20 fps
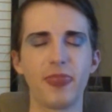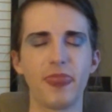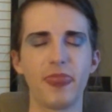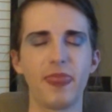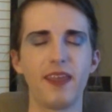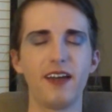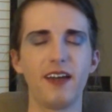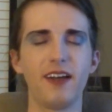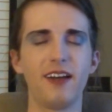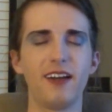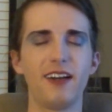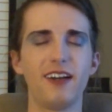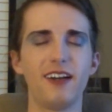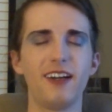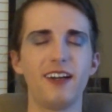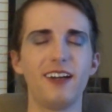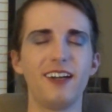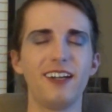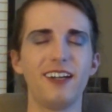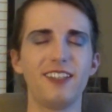
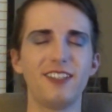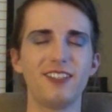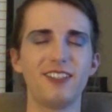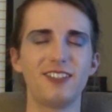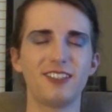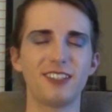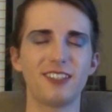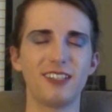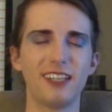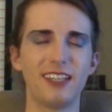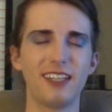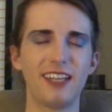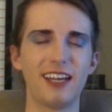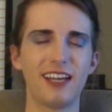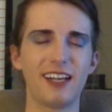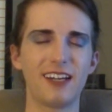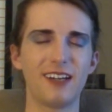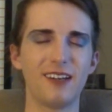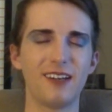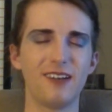I choose to let
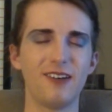that go.